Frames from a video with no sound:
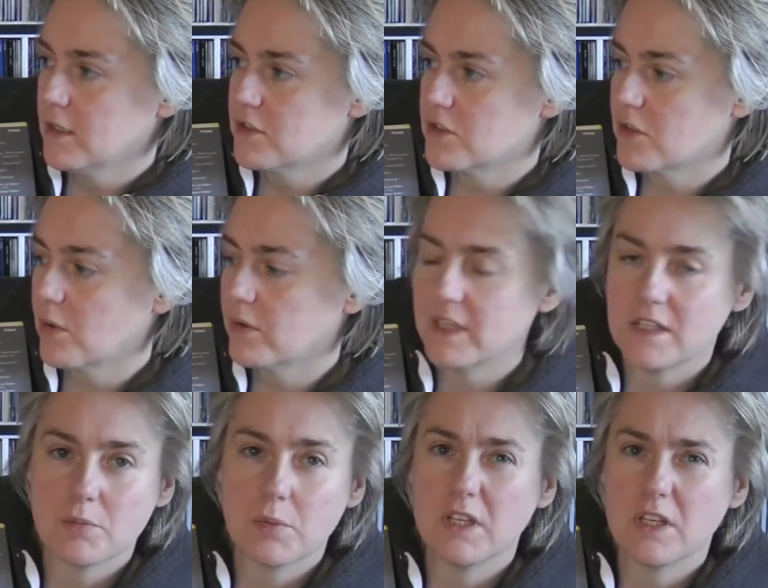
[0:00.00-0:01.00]
So
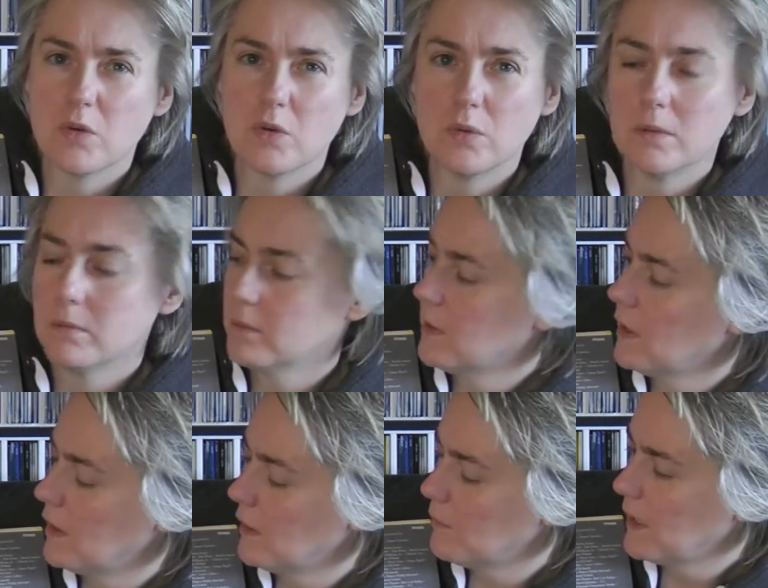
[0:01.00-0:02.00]
that's pretty cool.
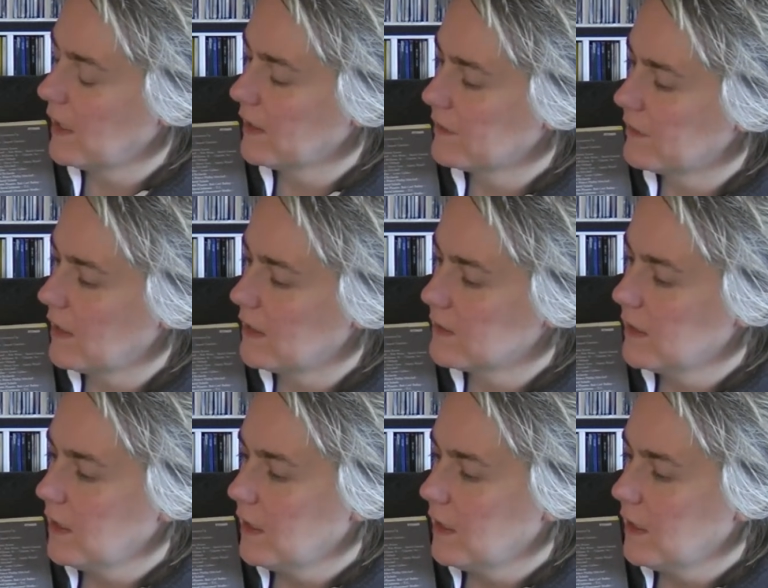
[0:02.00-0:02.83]
I like that.